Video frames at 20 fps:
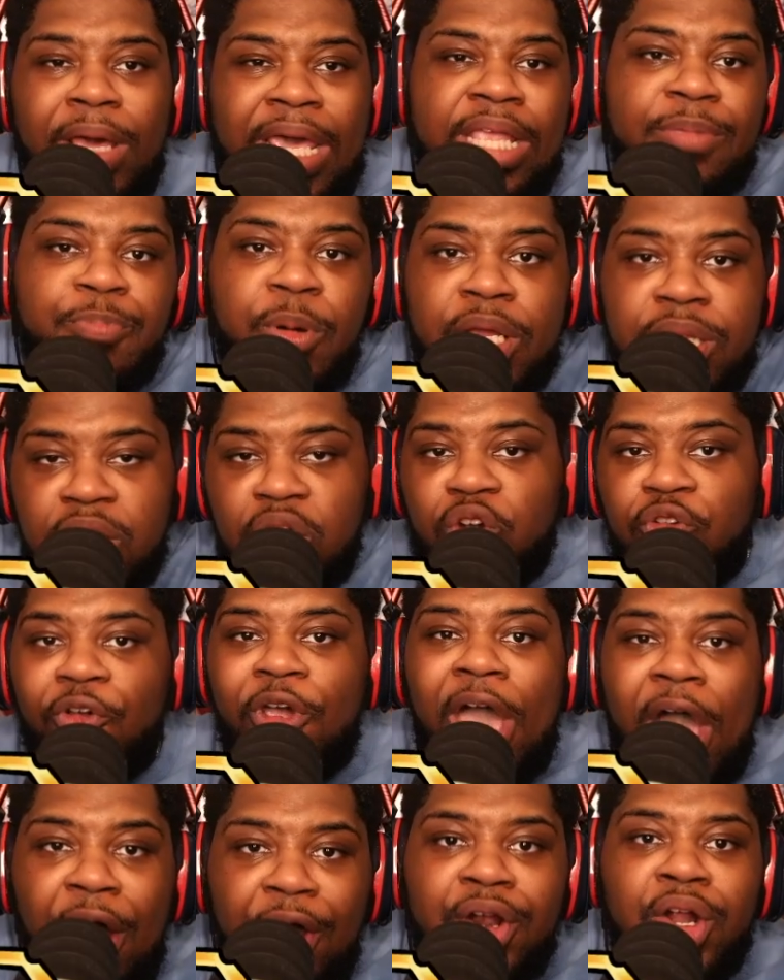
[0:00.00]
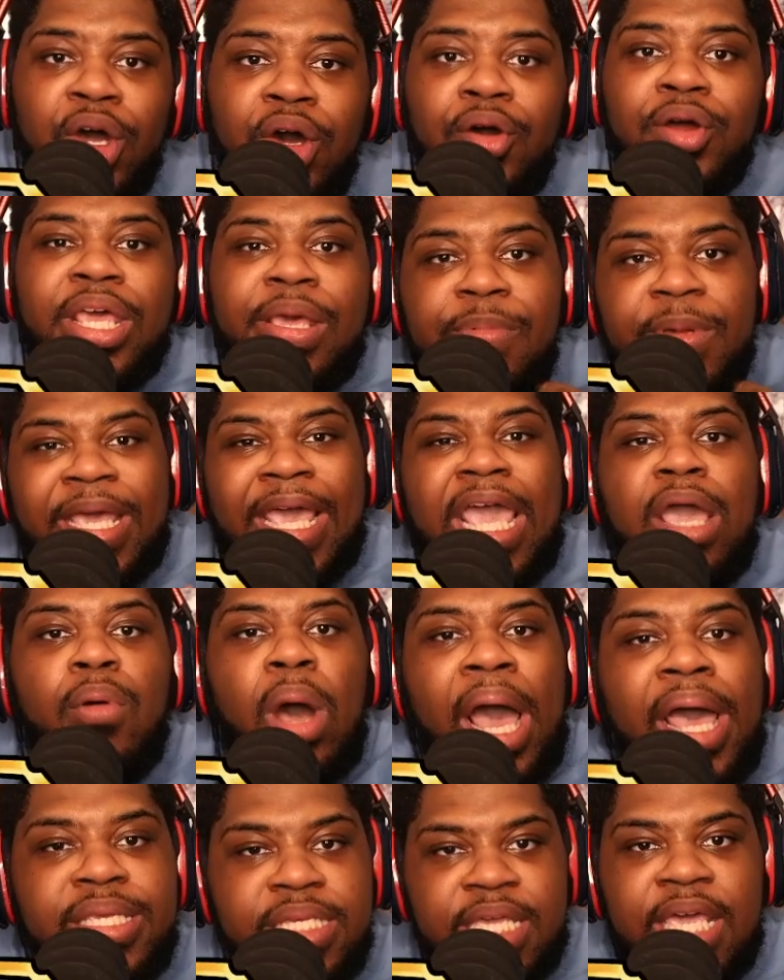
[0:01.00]
he put the crown on, he became
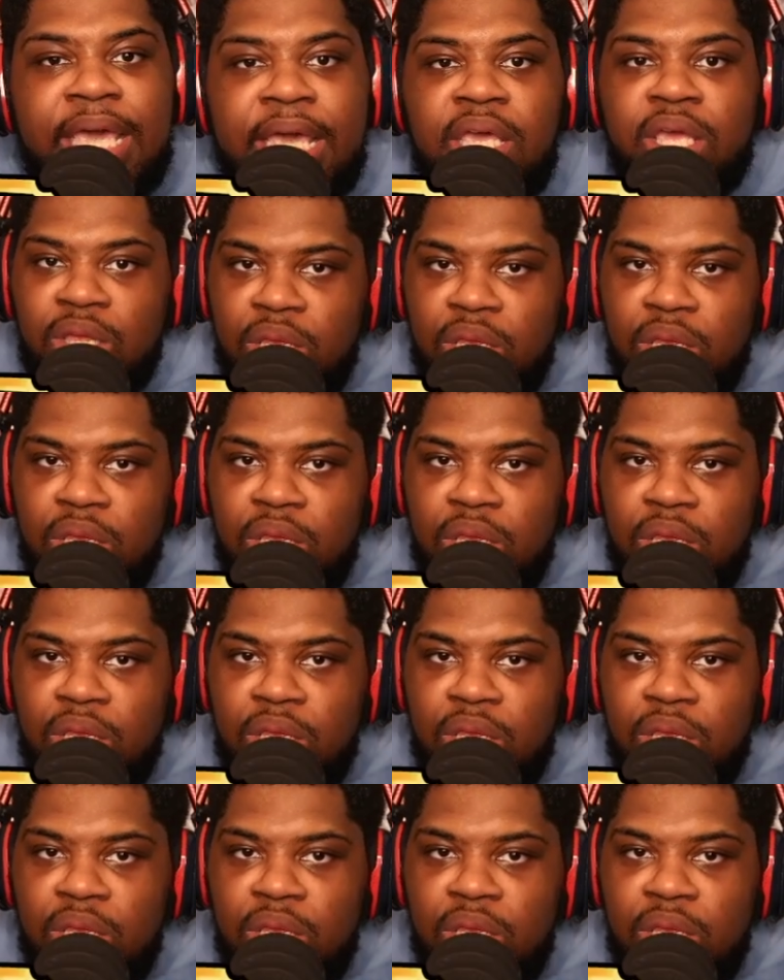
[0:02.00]
Ice King.